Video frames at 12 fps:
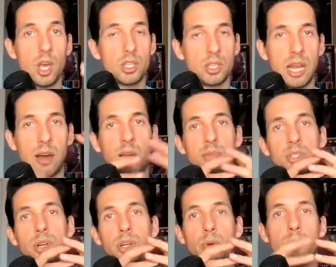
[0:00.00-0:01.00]
So now I'm
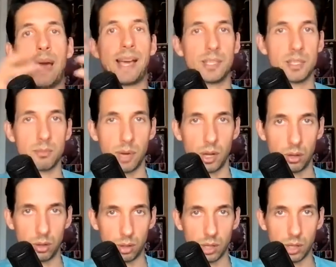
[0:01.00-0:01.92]
starting to amass my own